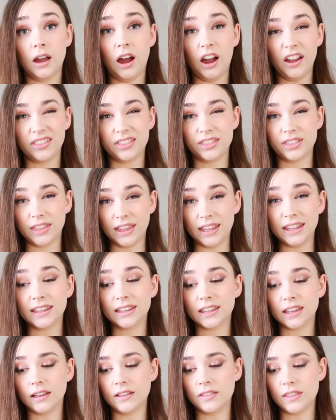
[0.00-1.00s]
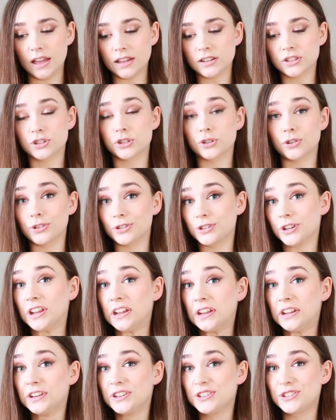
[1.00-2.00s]
I think that should
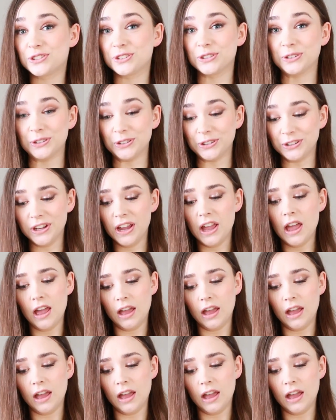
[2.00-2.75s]
do,